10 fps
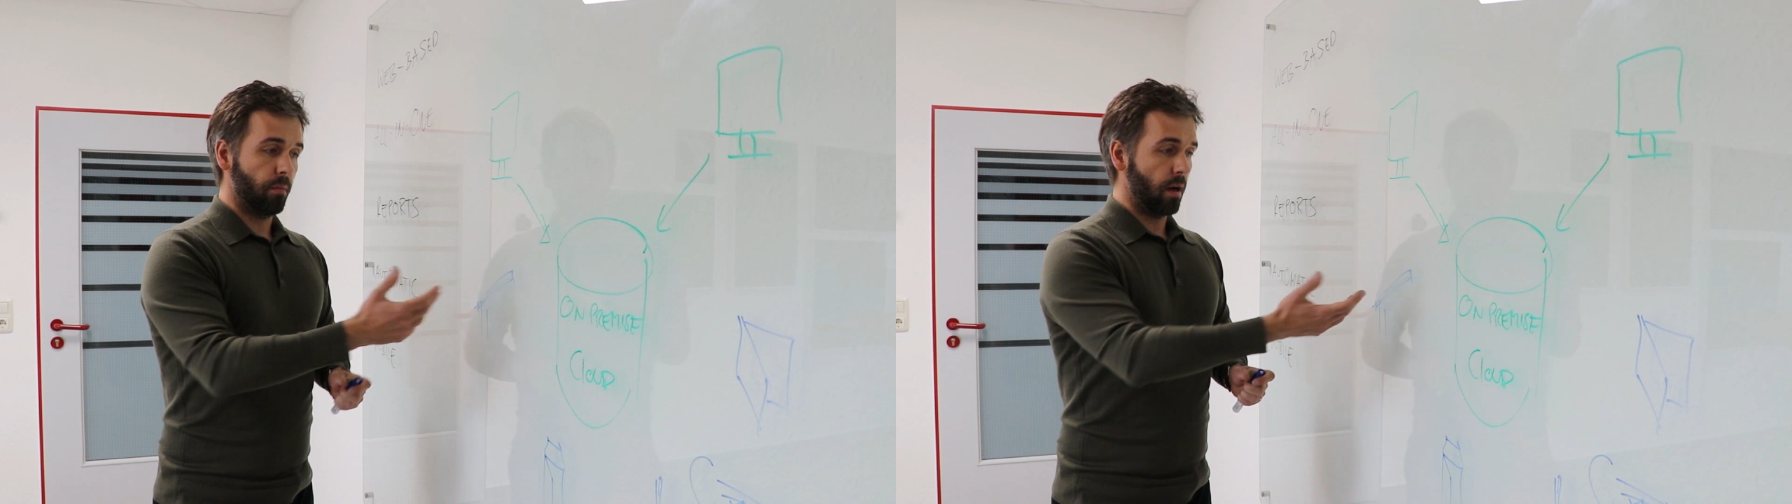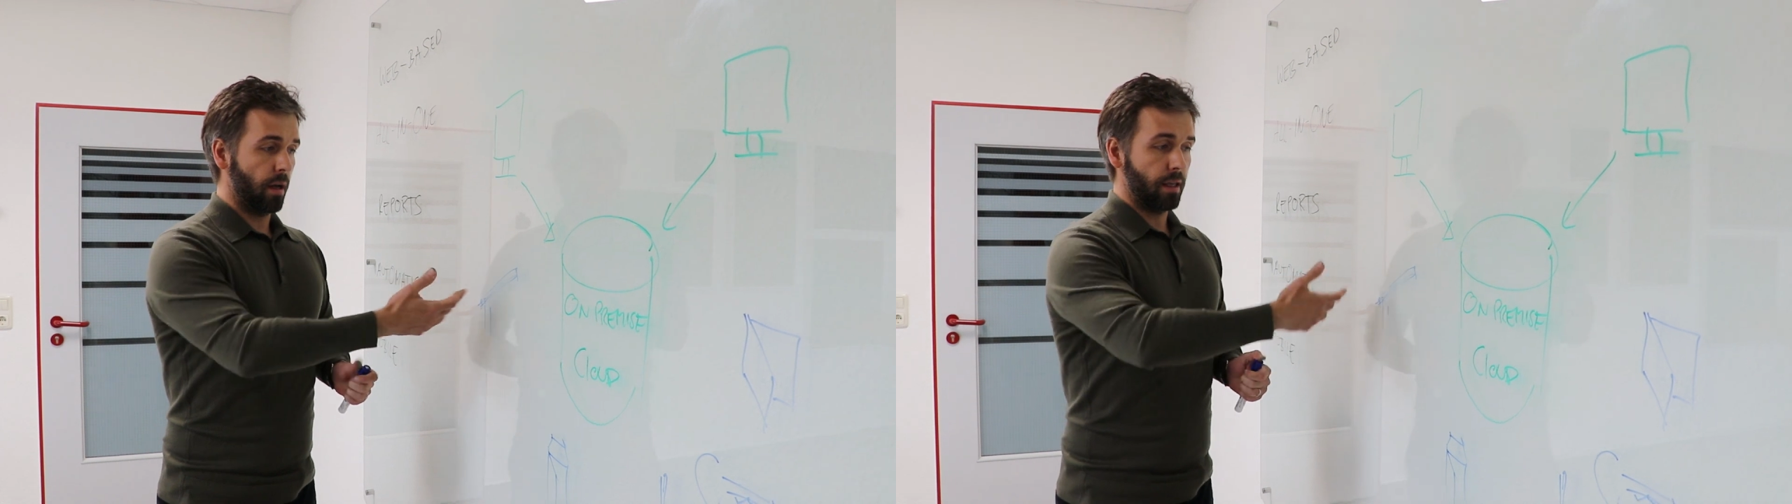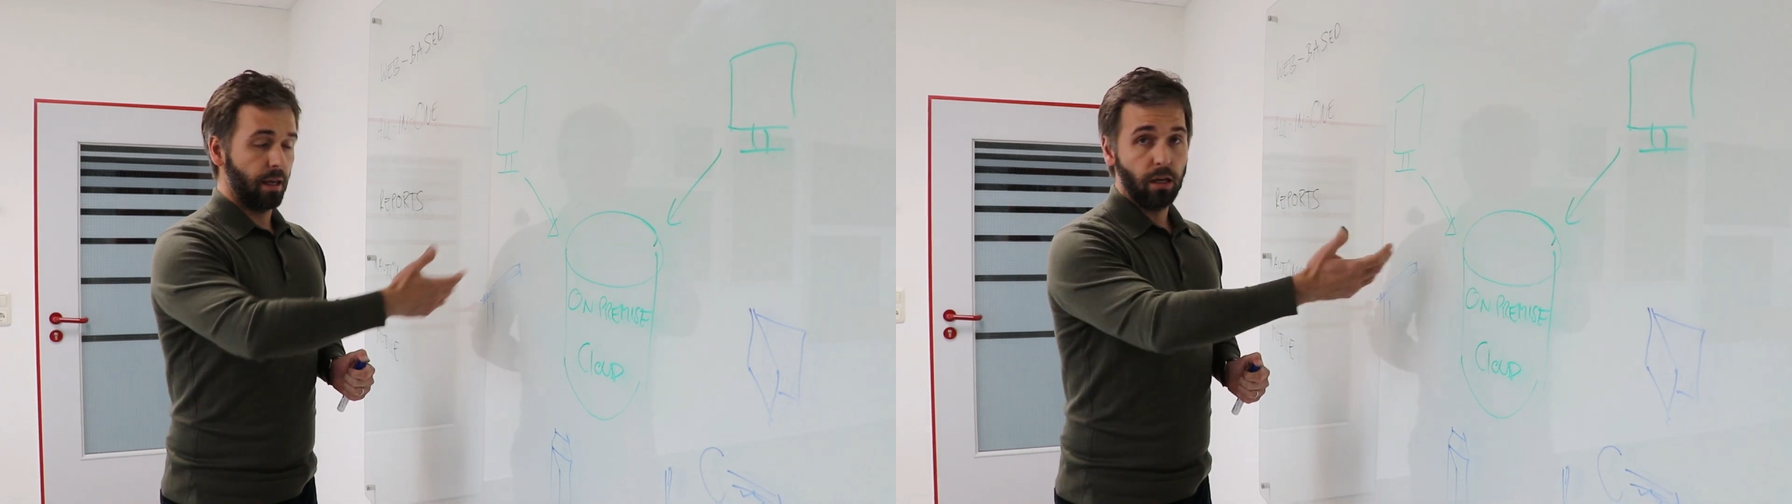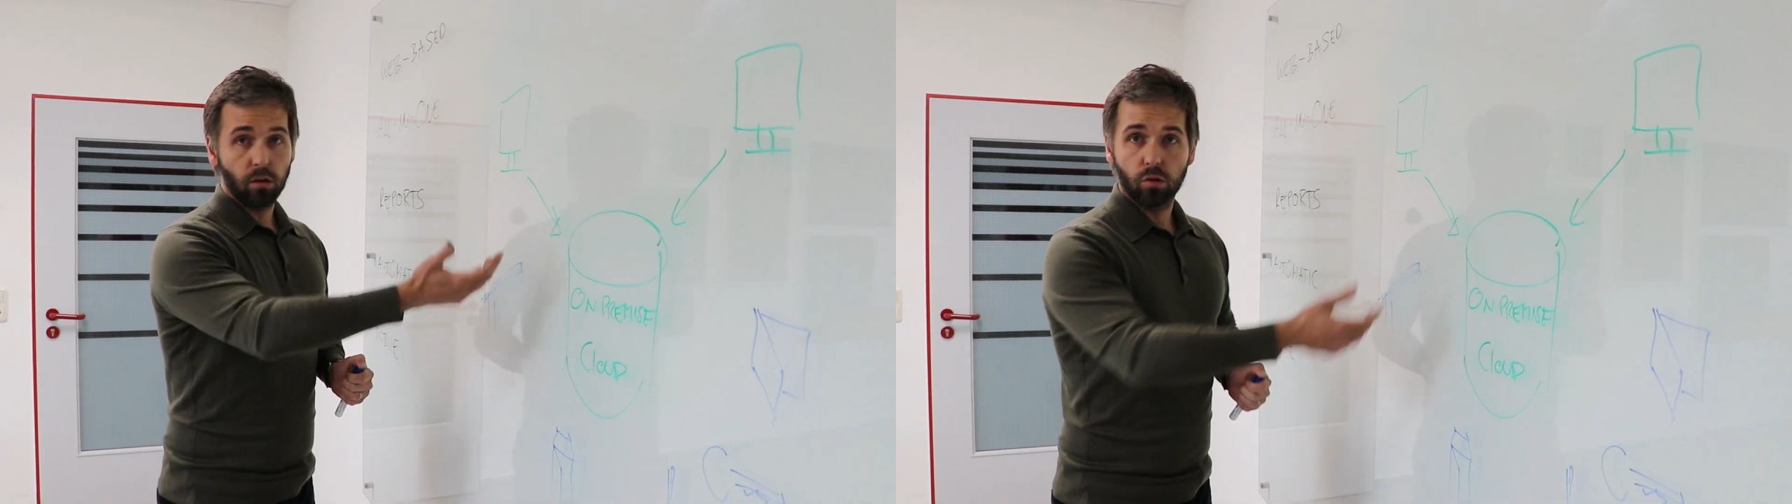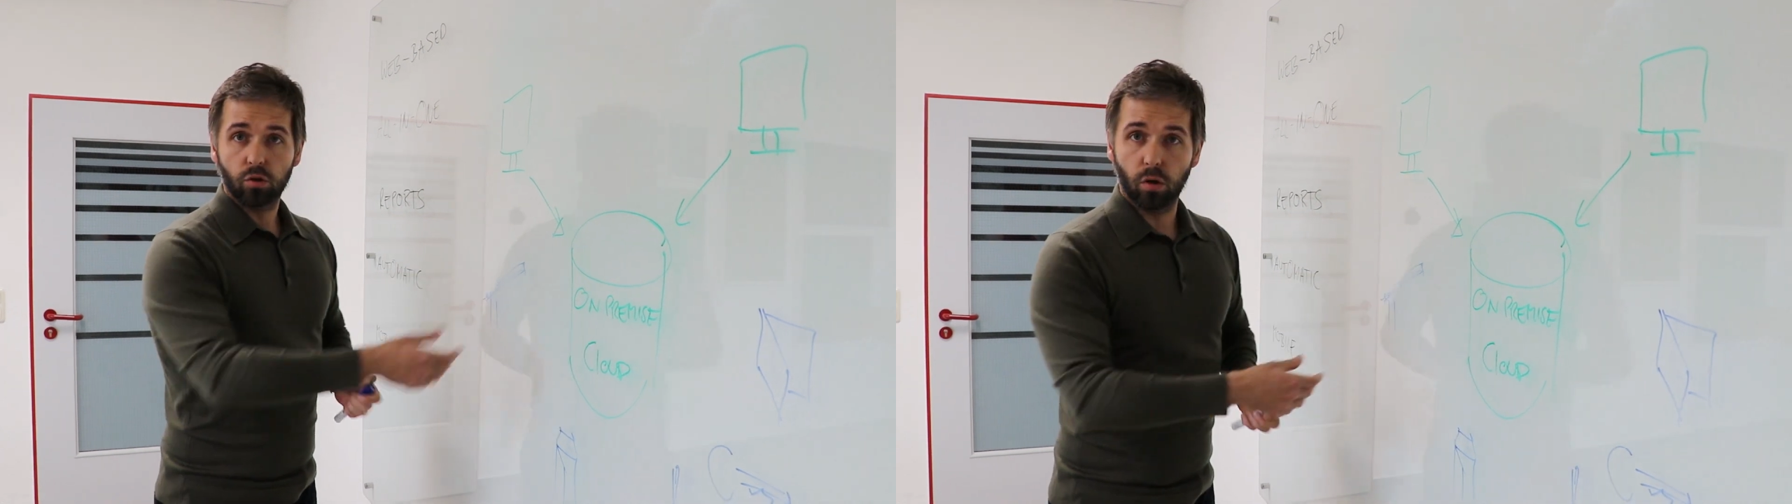my
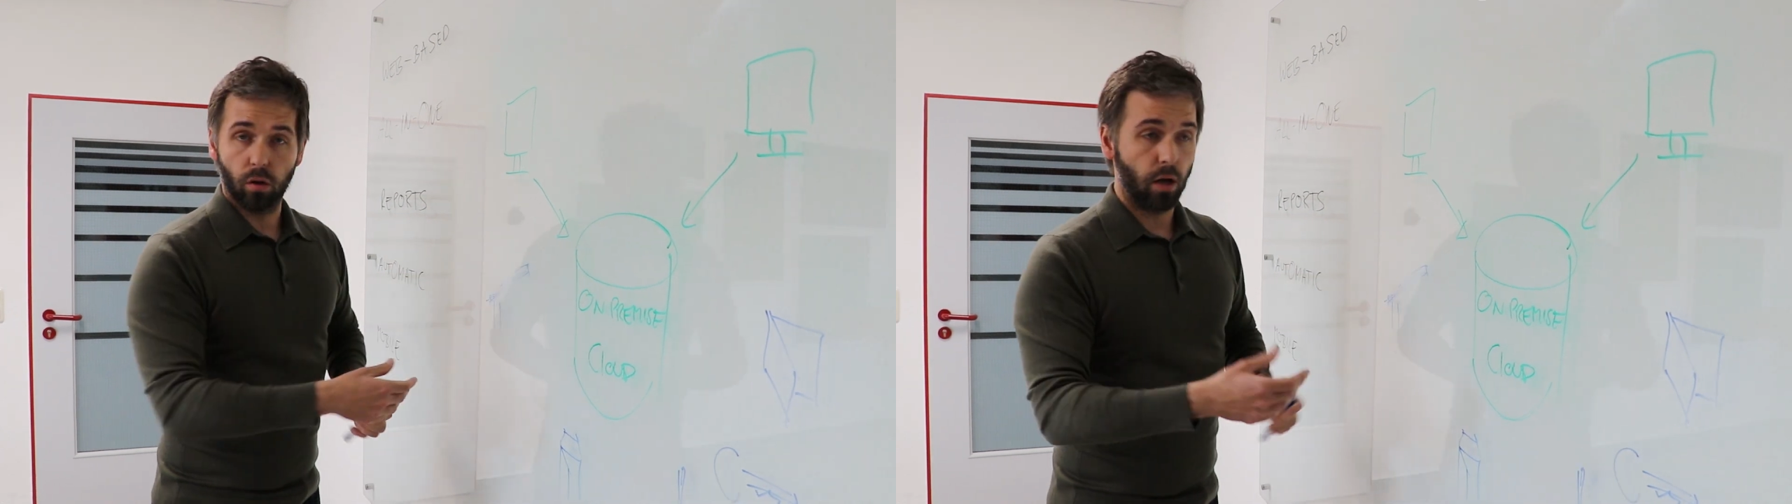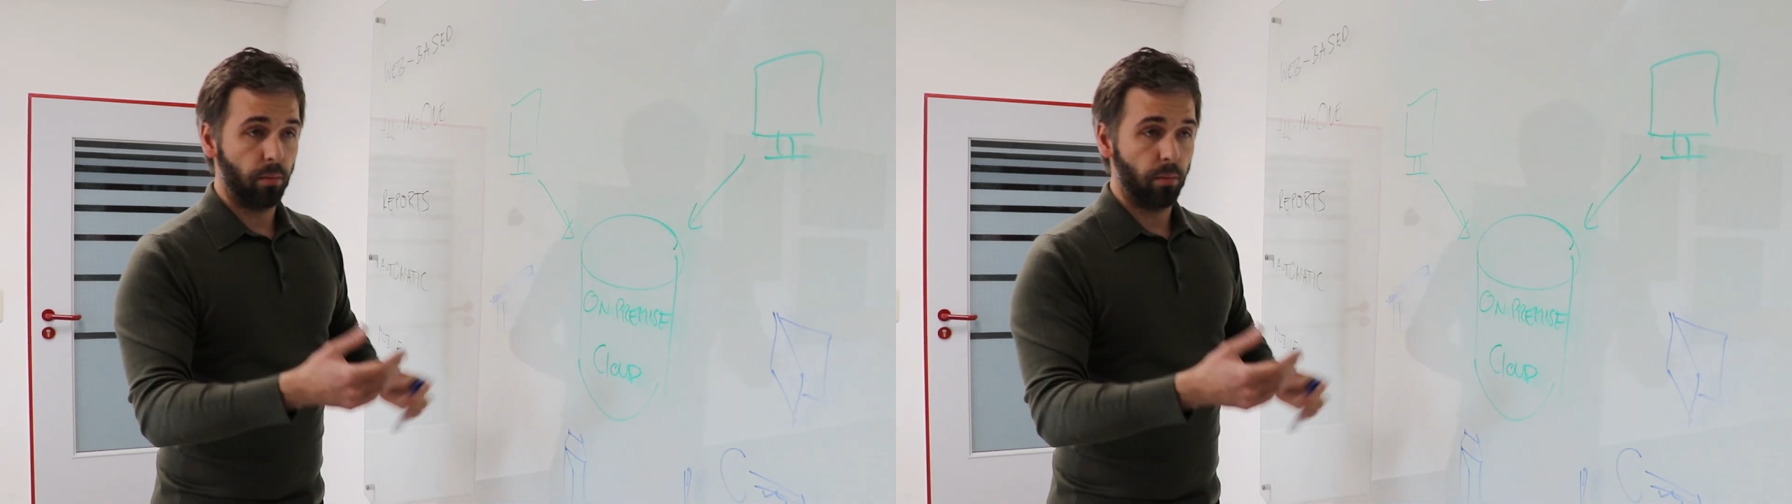gate control,